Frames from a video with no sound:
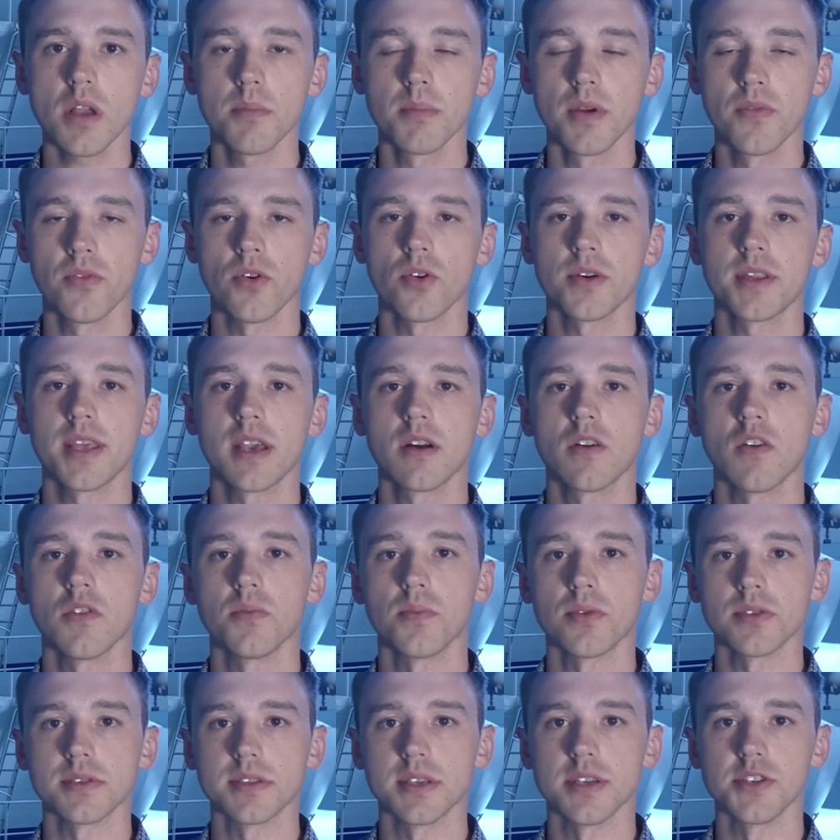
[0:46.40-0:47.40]
before
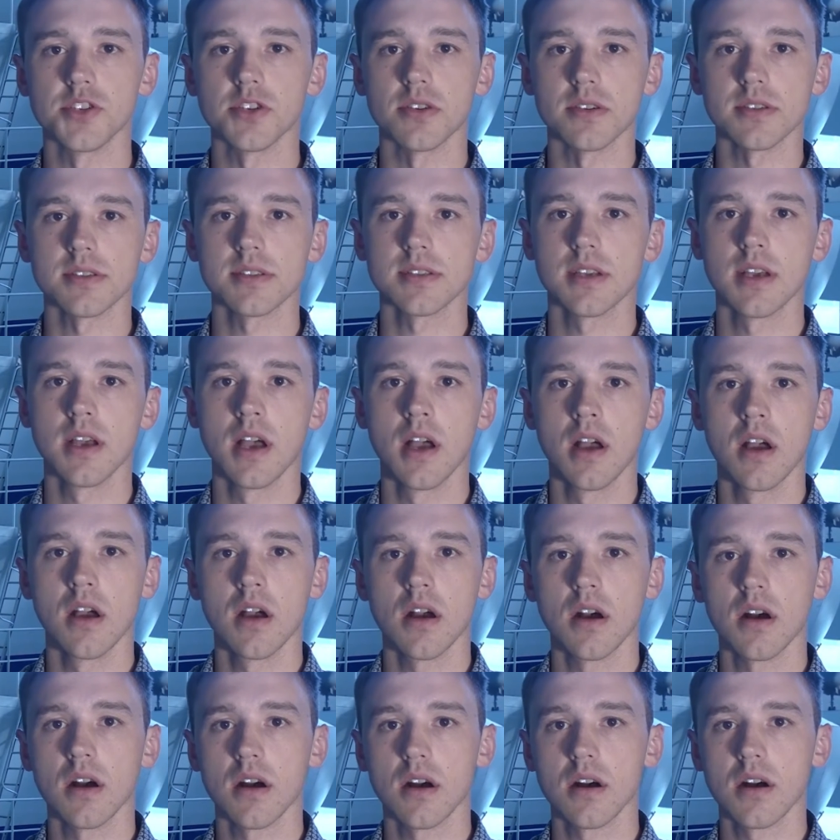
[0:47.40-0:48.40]
takeoff procedures.
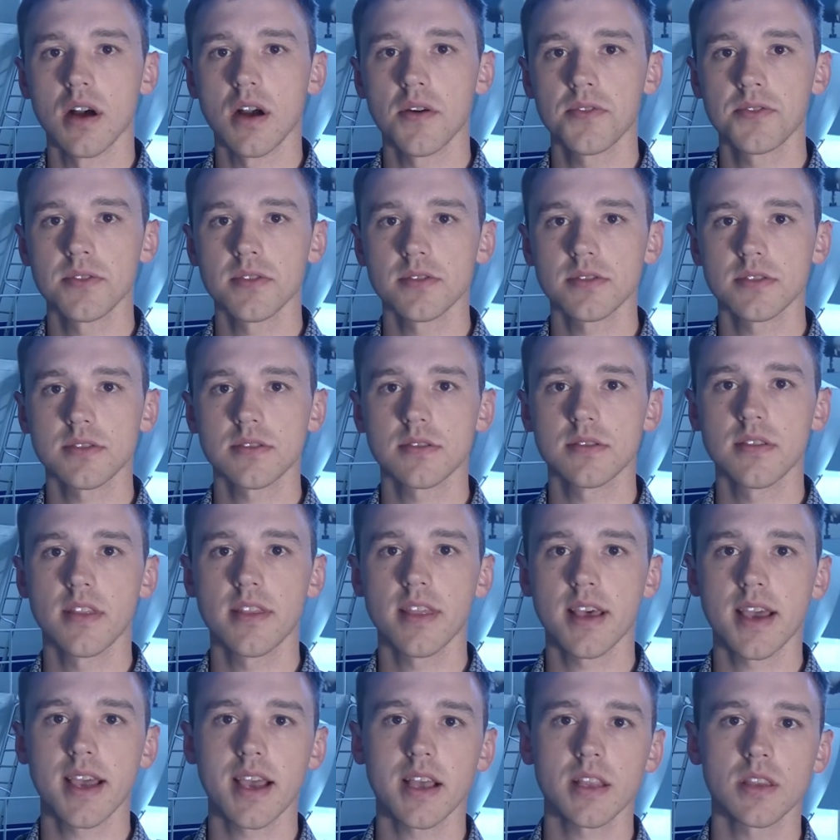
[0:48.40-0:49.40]
Uh, after
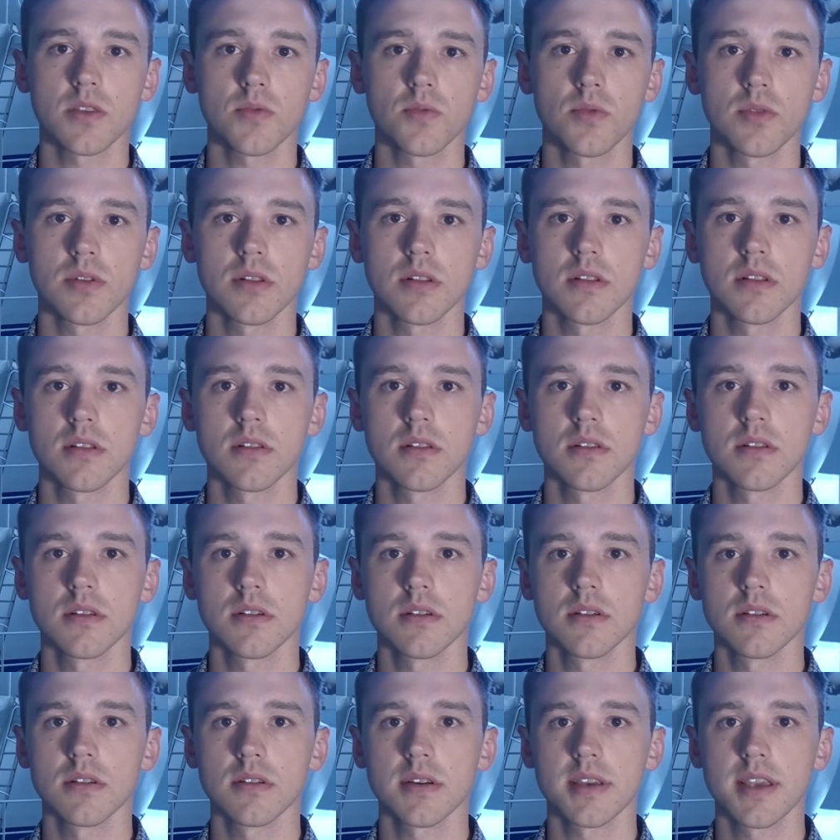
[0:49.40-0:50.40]
that, we'll
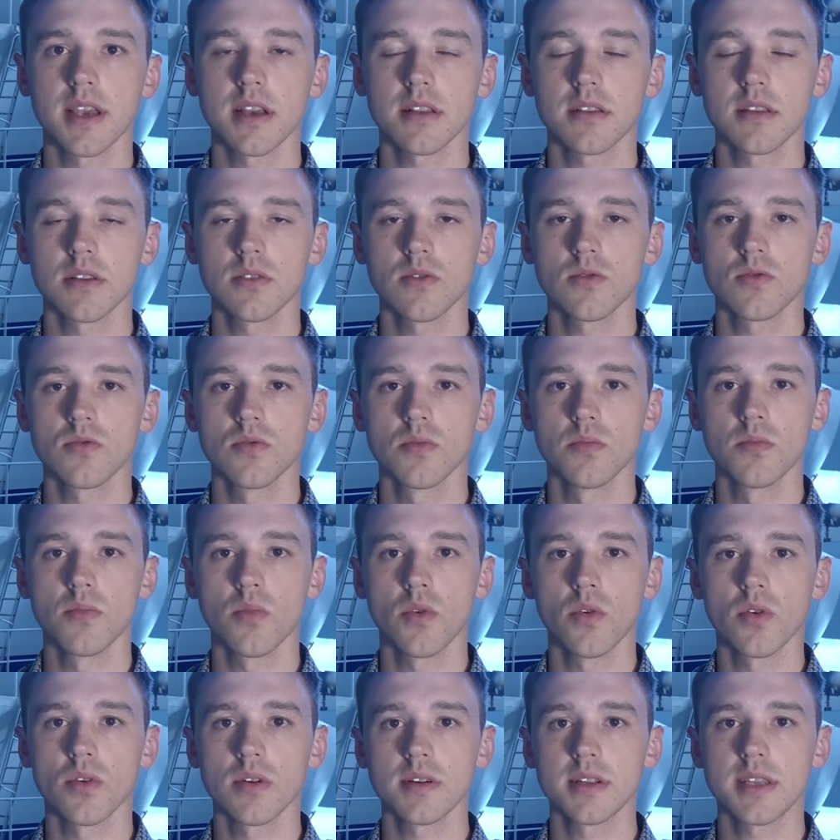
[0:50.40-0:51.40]
uh, get into
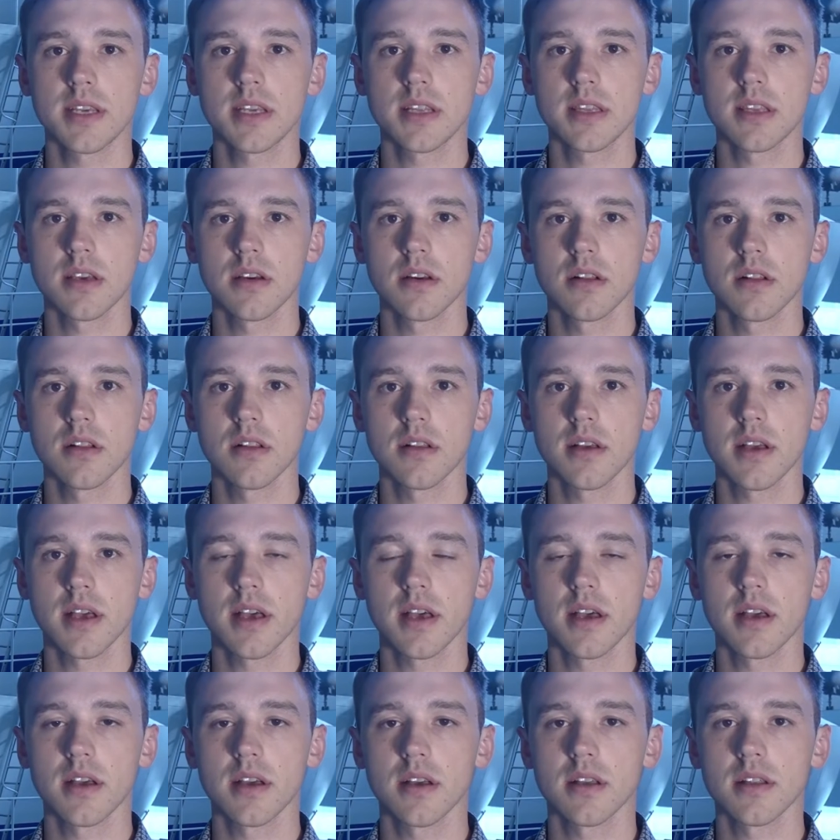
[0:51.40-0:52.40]
more detail
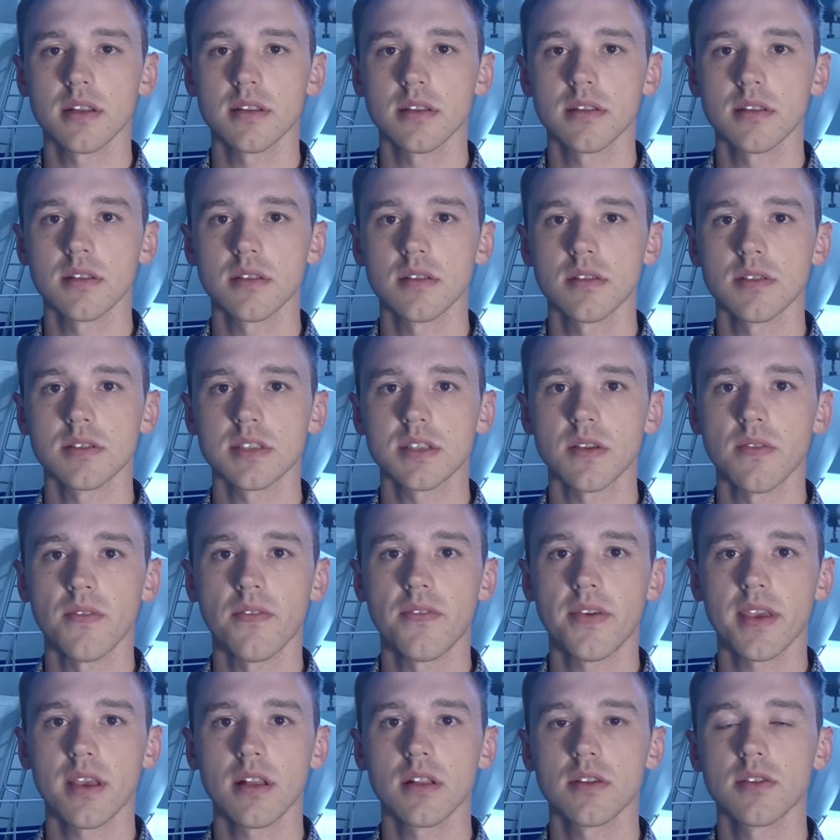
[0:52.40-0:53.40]
and some
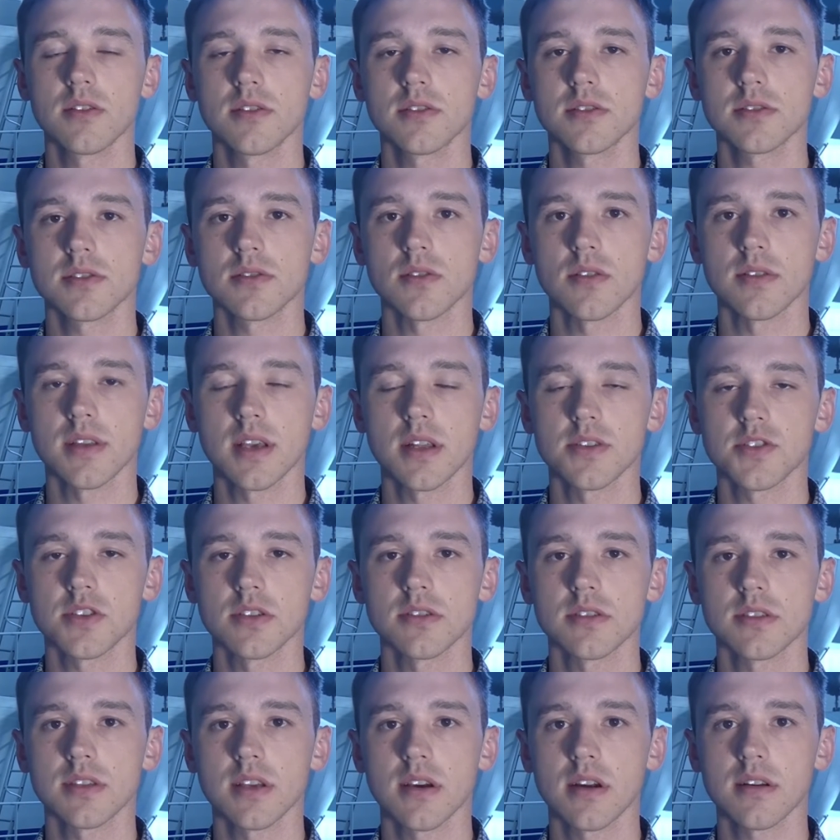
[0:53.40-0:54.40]
failures on
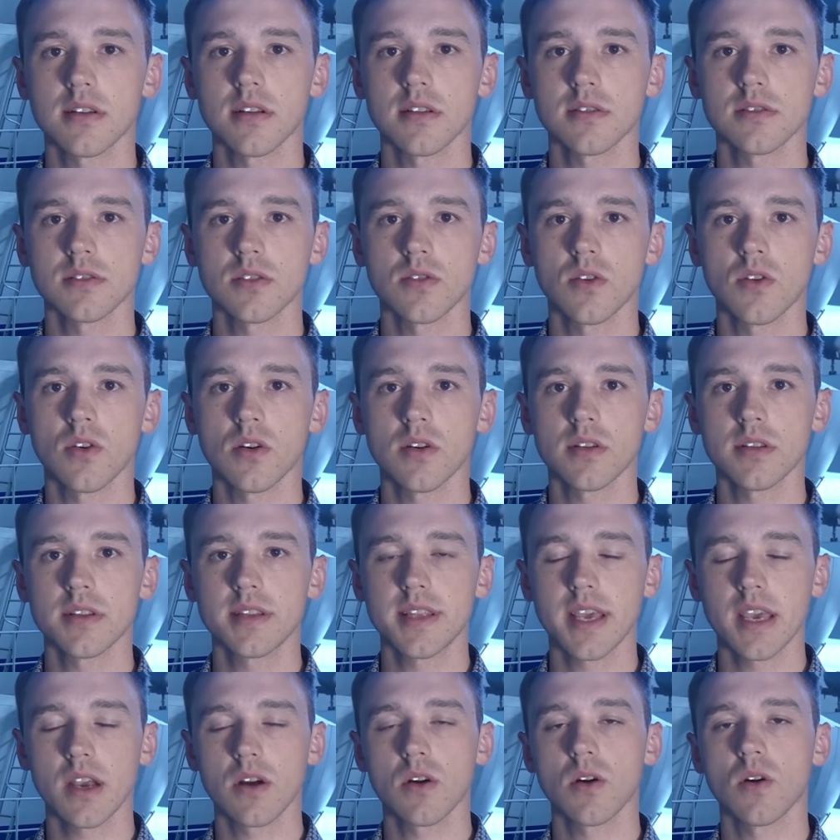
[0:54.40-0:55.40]
engine start and so on,
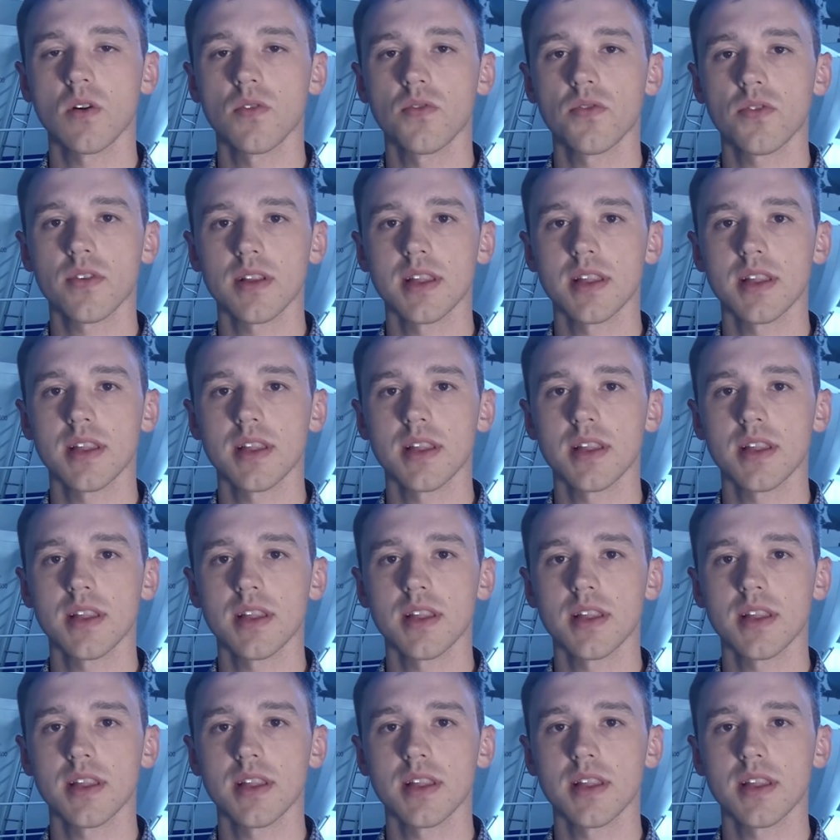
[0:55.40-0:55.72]
takeoff,